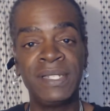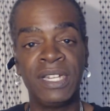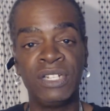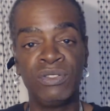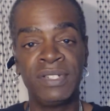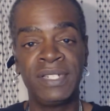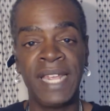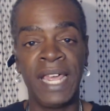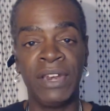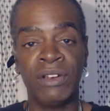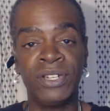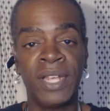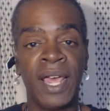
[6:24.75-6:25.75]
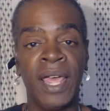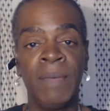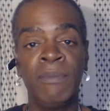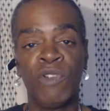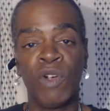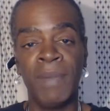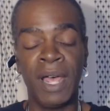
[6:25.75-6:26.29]
Central Standard Time
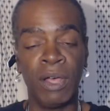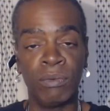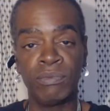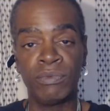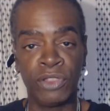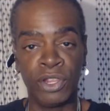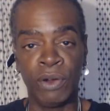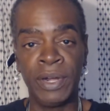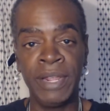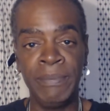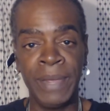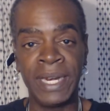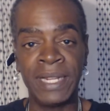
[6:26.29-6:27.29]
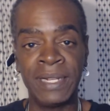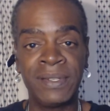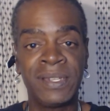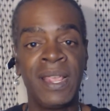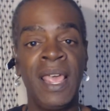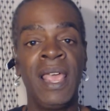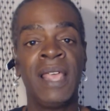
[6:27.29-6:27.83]
for about 30 minutes.
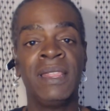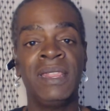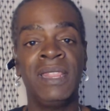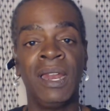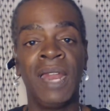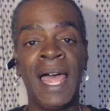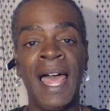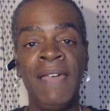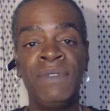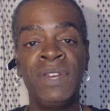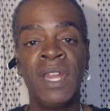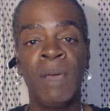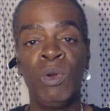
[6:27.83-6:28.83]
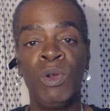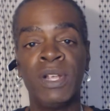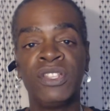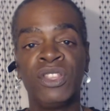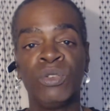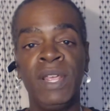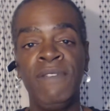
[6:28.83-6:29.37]
The live number is
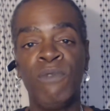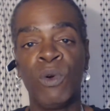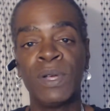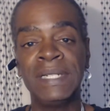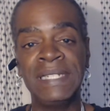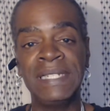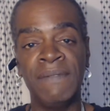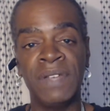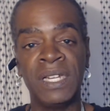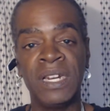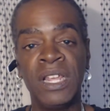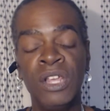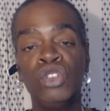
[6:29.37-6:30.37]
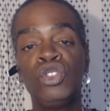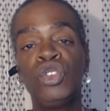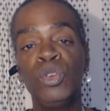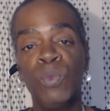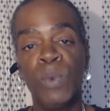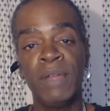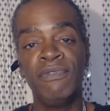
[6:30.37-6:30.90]

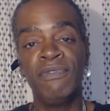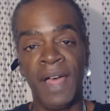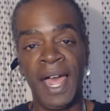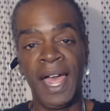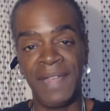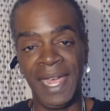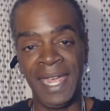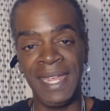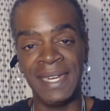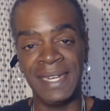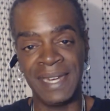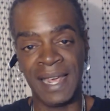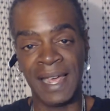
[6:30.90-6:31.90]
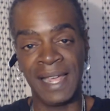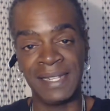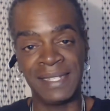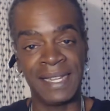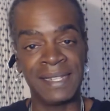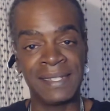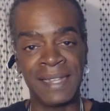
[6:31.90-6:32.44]

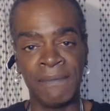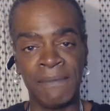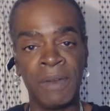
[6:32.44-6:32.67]
347-215-8967.